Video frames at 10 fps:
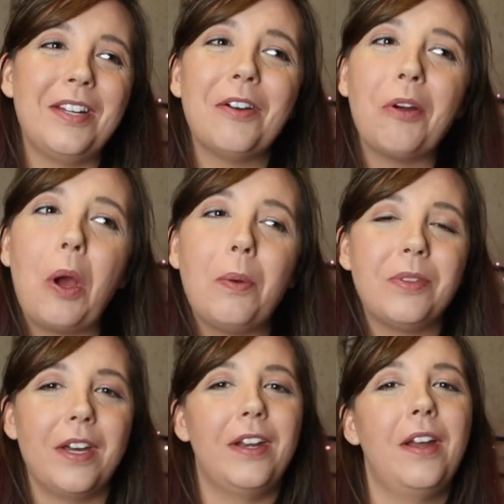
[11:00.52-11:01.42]
I didn't grow
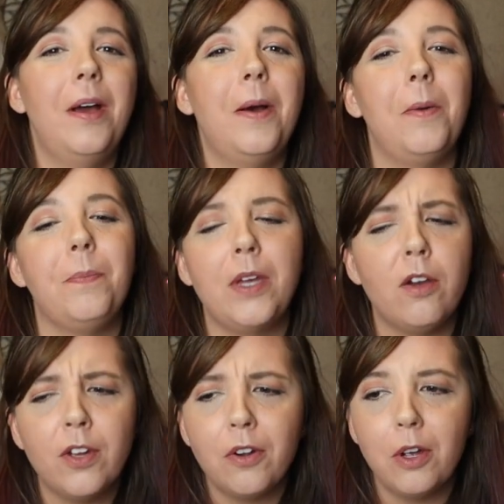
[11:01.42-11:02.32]
up then.
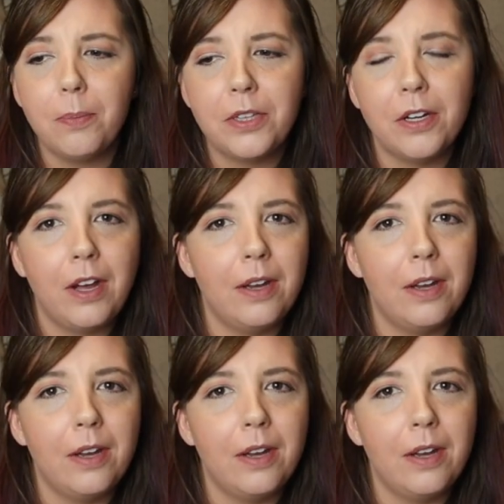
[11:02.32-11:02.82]
Now if I grew up in there,